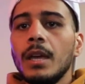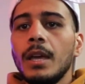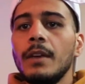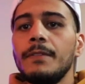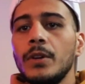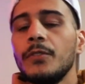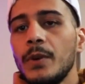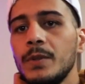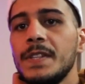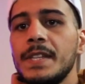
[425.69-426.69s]
If your
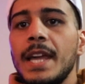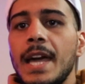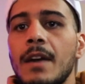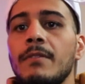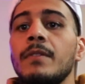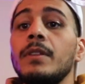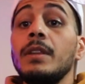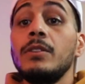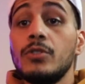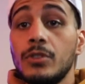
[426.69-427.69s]
phone doesn't have,
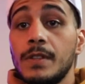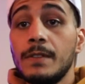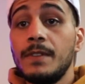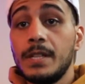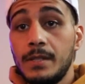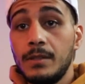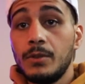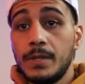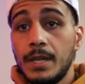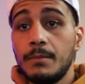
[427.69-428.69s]
then you should invest into
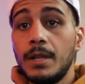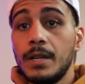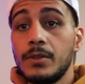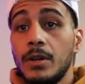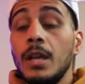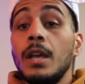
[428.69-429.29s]
a stabilizer.